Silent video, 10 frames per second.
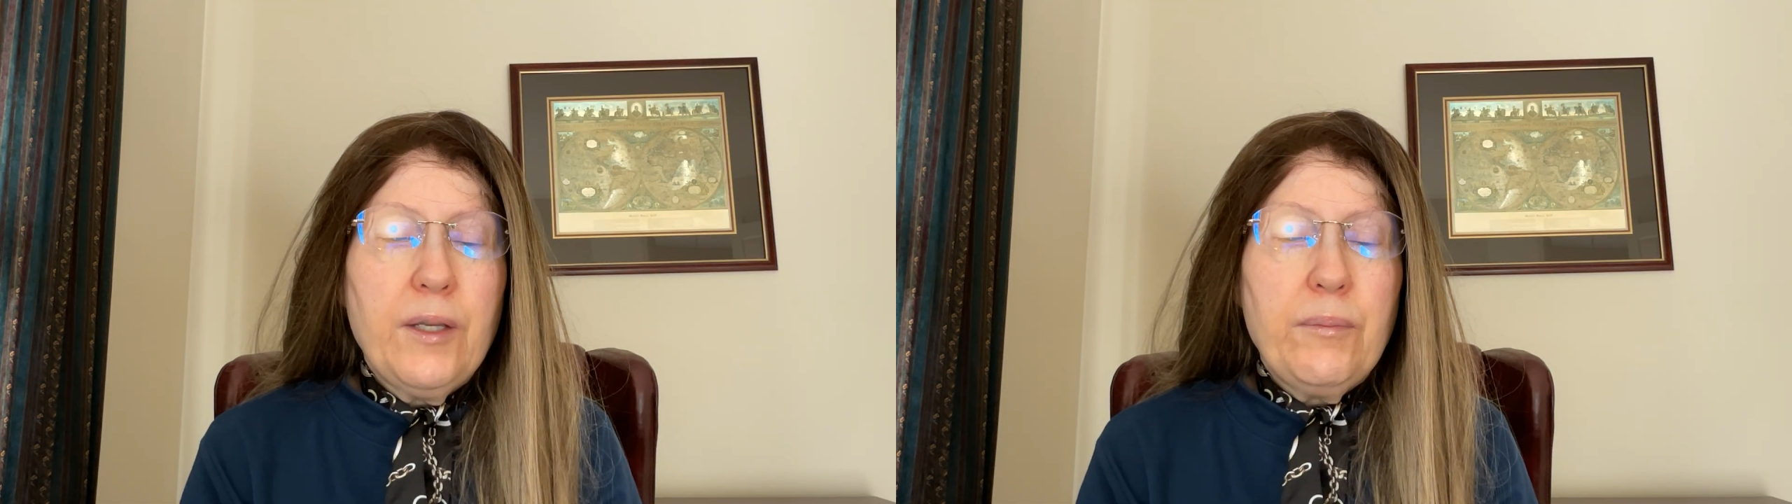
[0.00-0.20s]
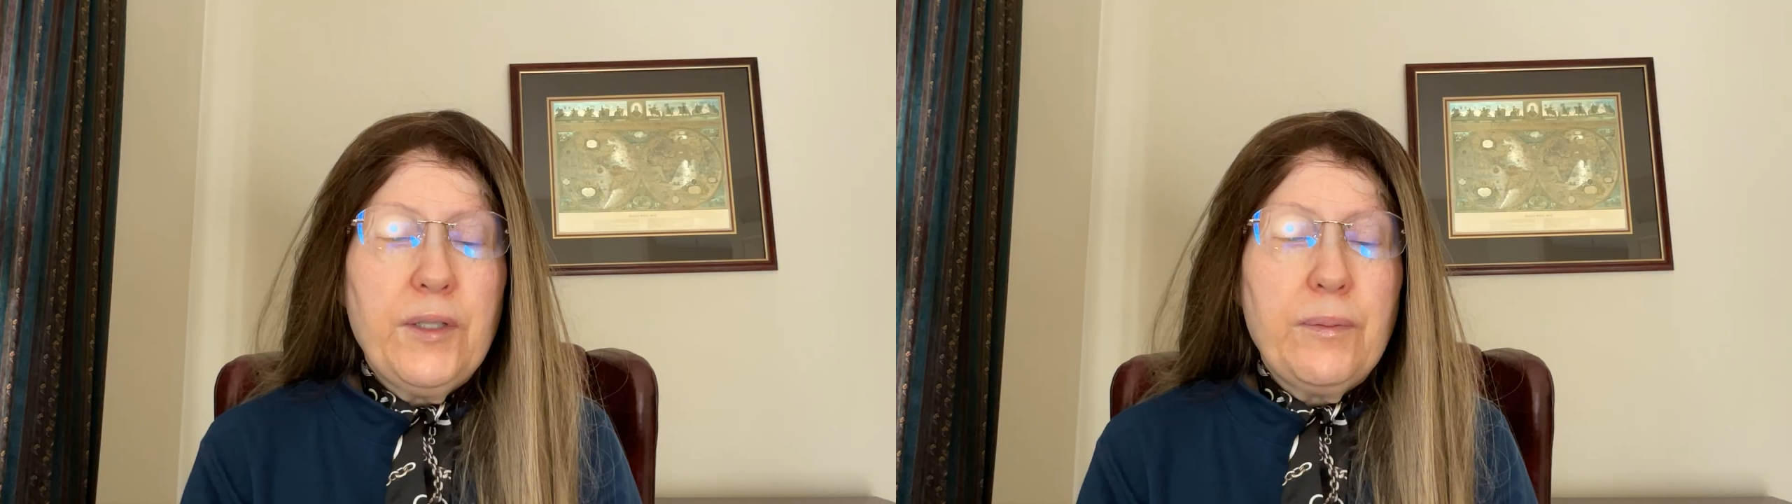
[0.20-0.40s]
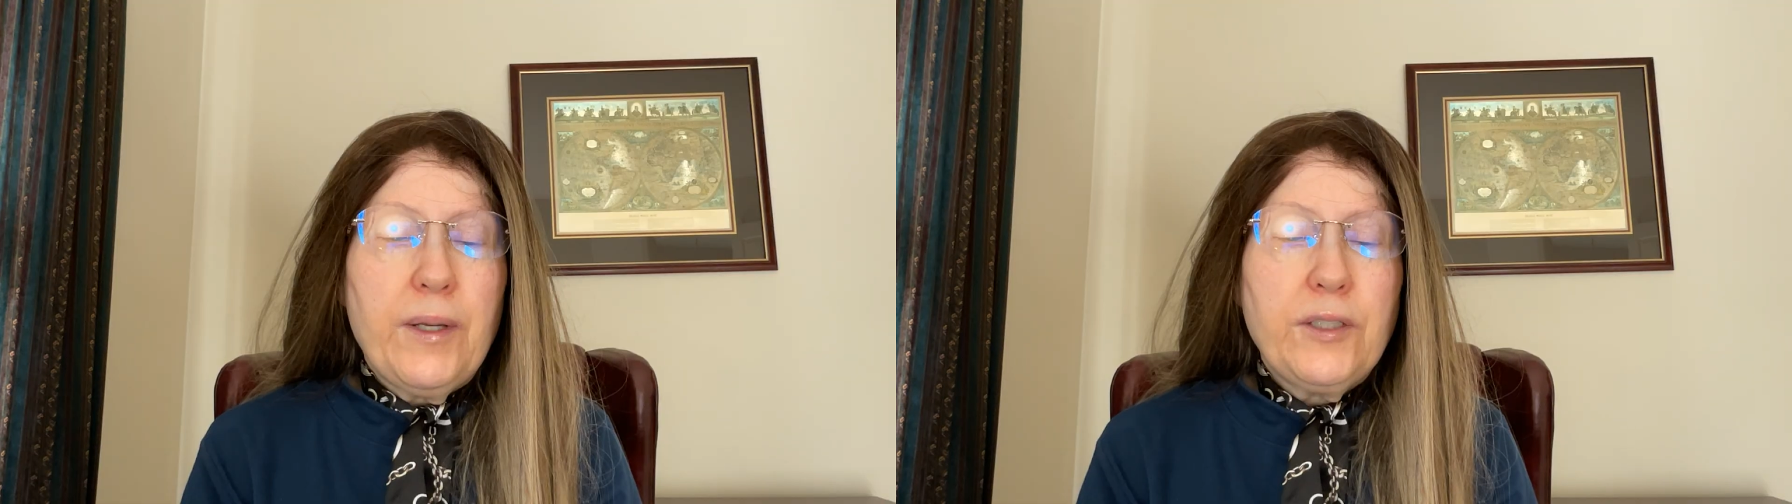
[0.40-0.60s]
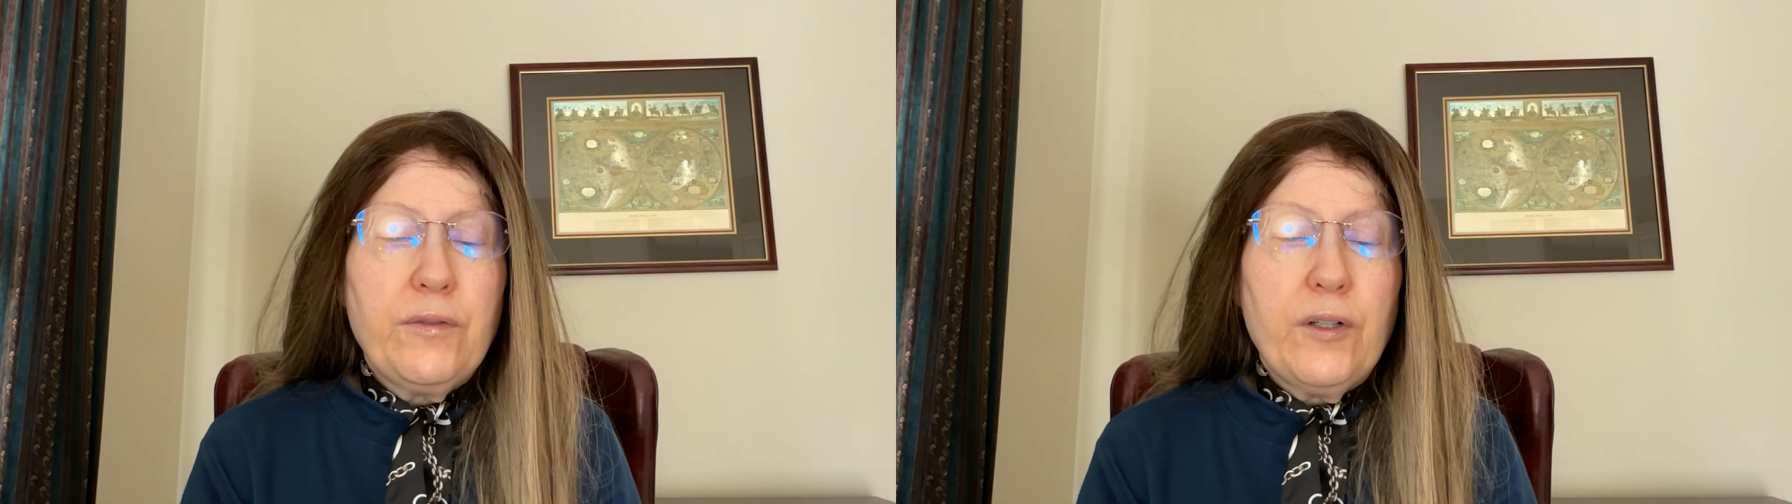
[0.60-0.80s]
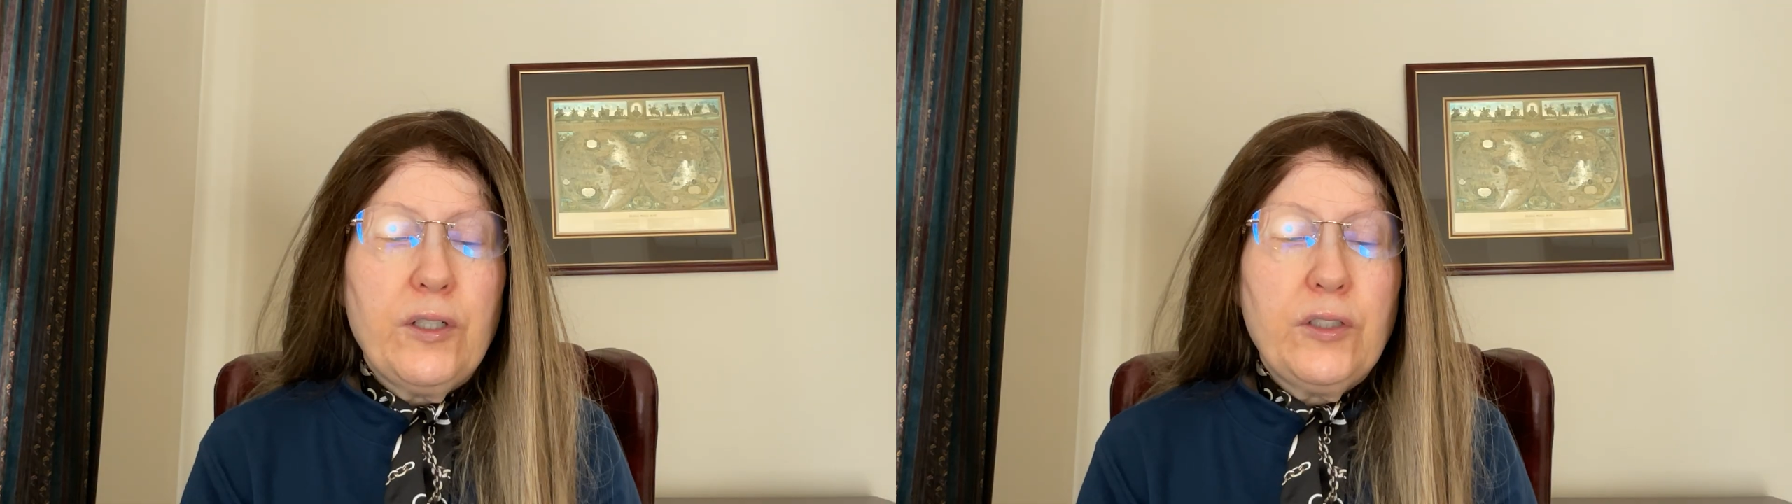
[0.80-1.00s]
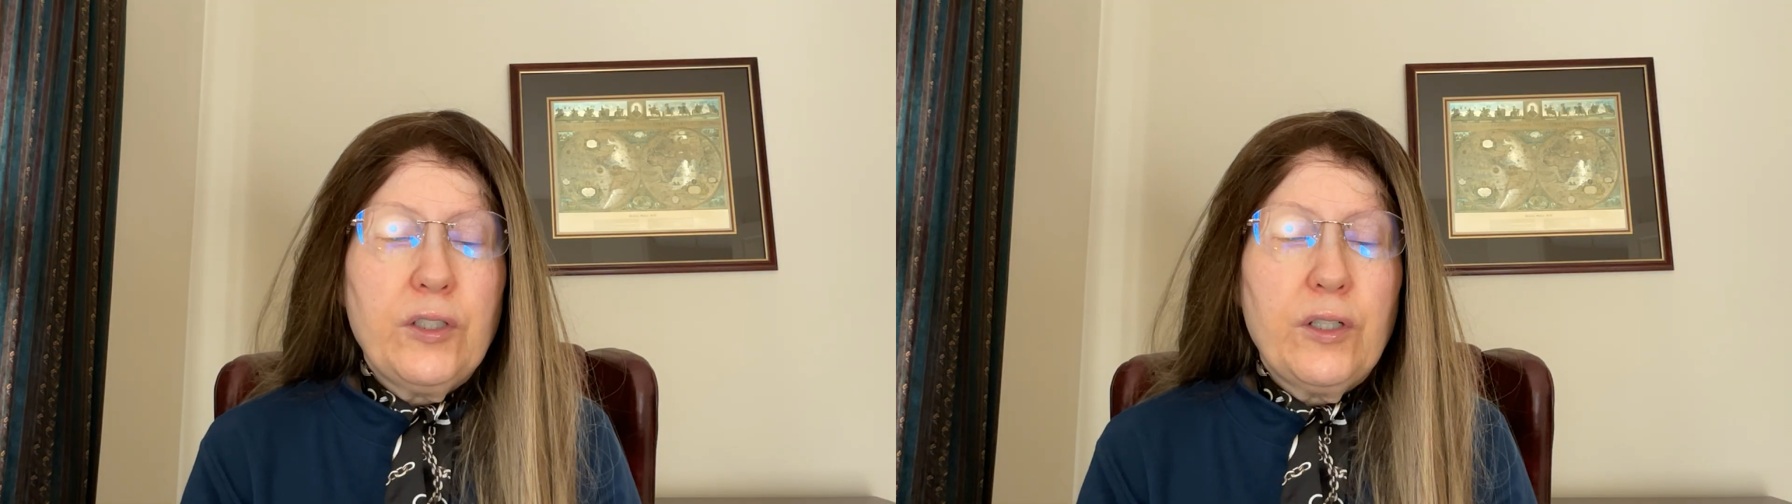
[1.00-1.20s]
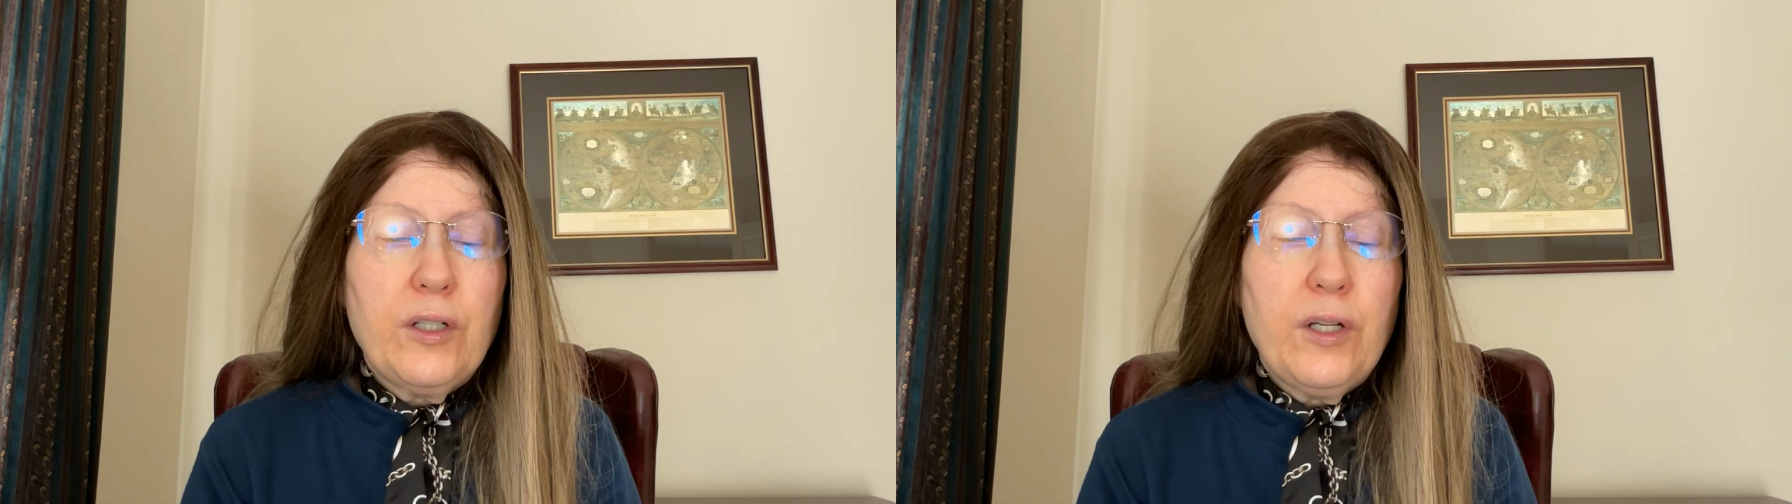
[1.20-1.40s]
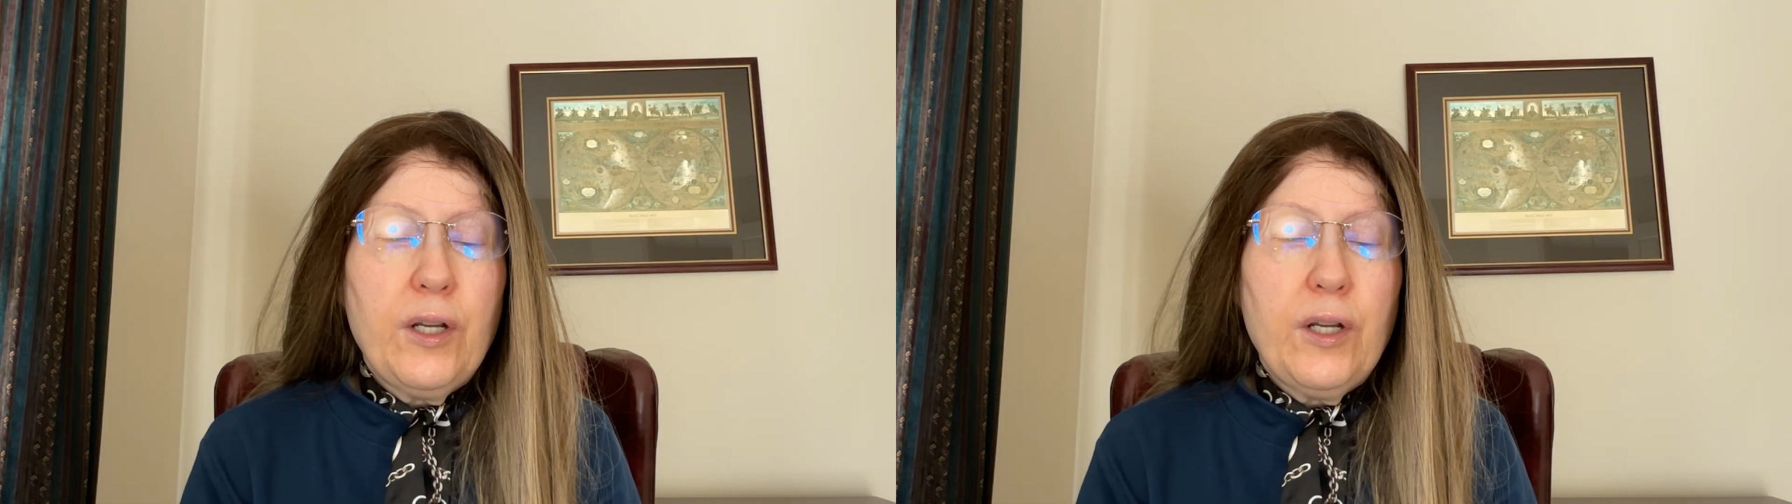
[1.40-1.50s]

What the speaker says: mismatched furniture,